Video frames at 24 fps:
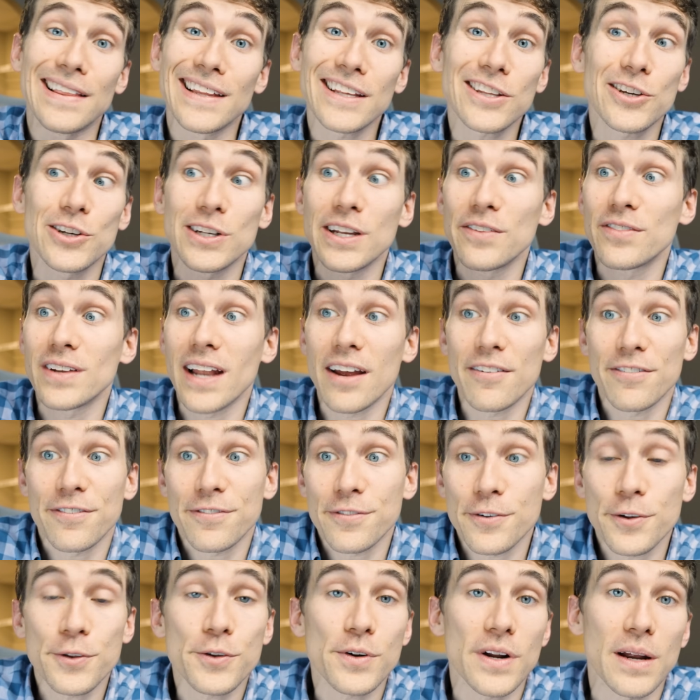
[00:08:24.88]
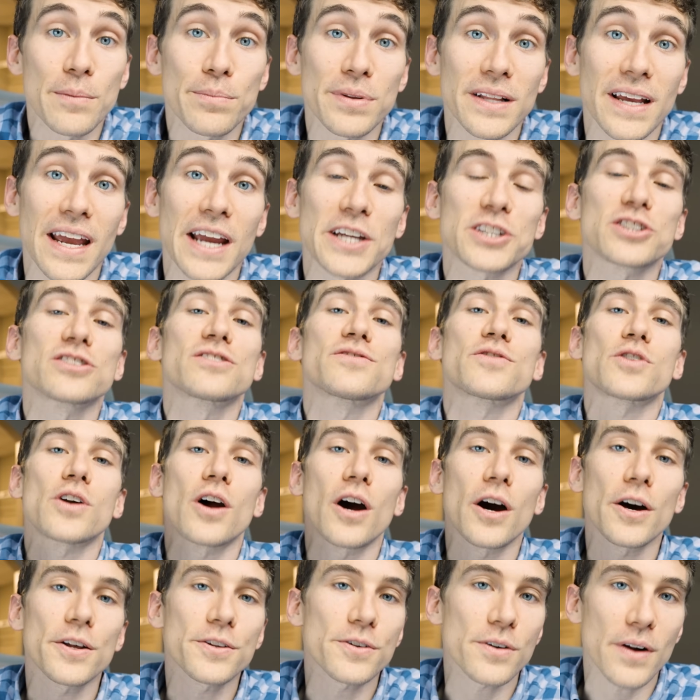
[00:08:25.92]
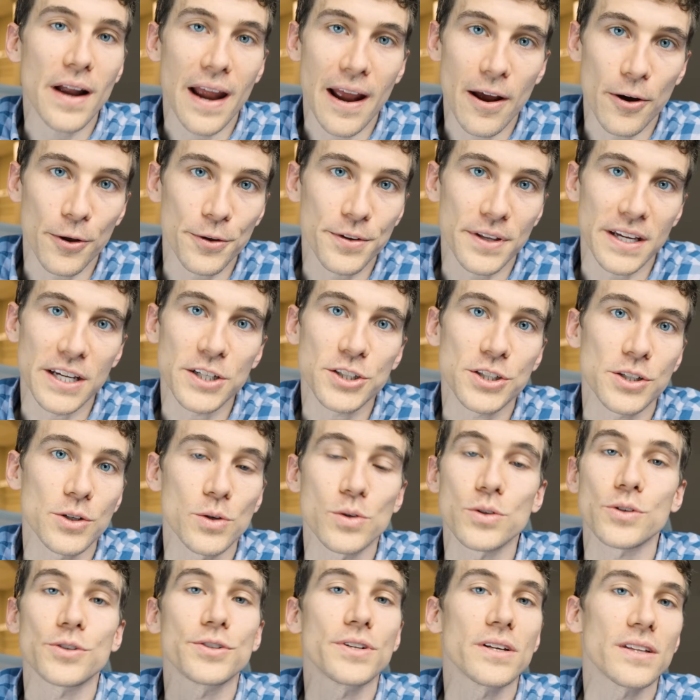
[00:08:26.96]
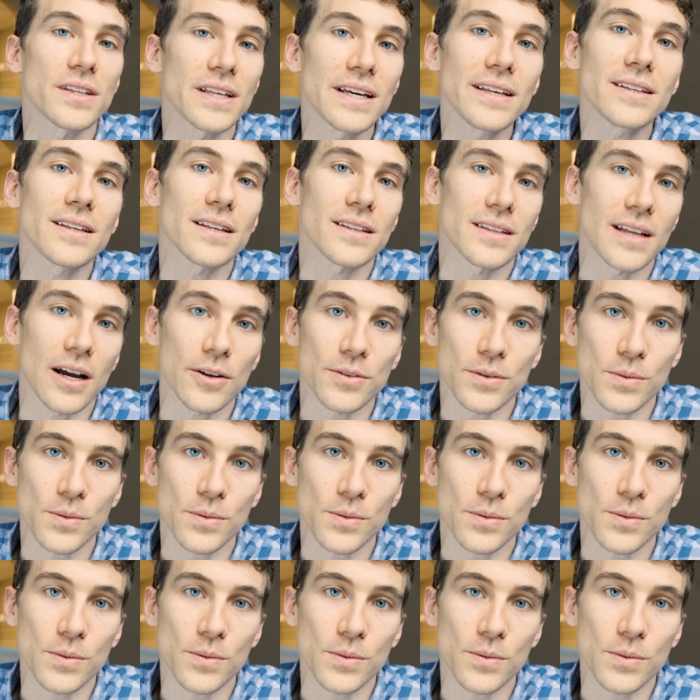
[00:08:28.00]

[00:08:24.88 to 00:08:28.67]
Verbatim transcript: this could even have further implications for other health issues or diseases down the